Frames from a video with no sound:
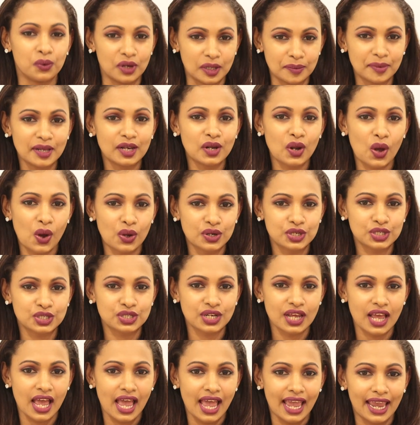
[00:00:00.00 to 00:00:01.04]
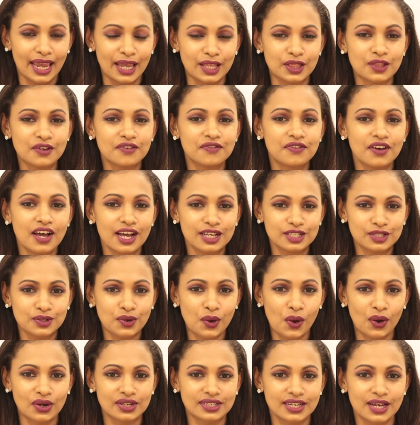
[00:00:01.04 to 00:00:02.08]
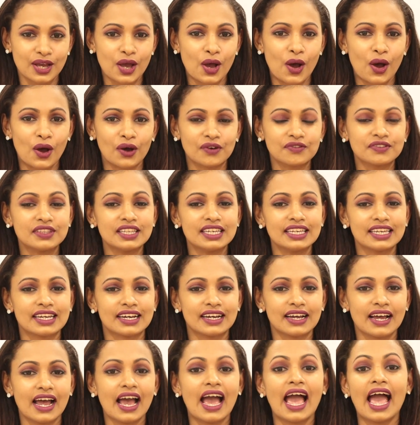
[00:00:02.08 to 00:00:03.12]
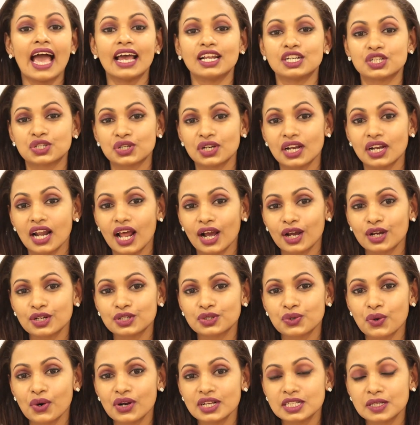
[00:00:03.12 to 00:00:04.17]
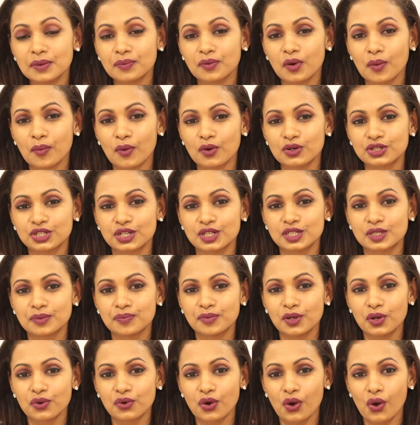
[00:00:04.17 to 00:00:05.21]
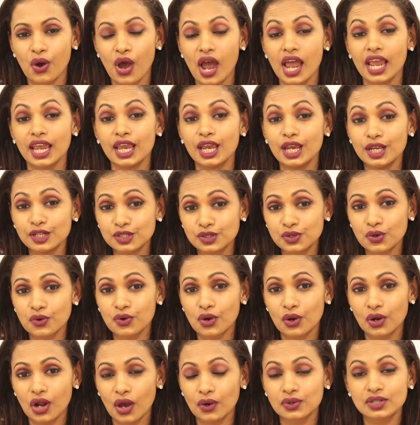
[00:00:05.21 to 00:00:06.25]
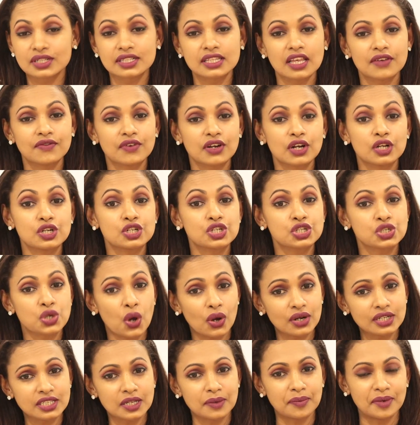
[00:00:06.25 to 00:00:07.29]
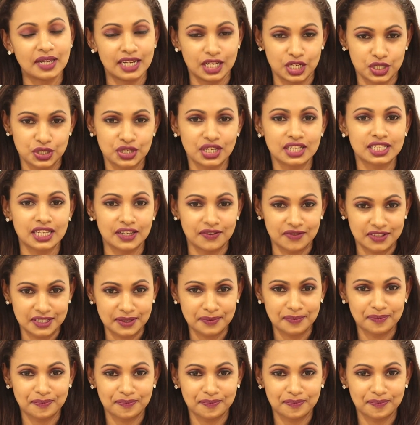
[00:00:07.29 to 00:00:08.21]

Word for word: will be launched in the first quarter of the year and Sri Lanka Tourism Promotions Bureau is to roll out several short-term initiatives.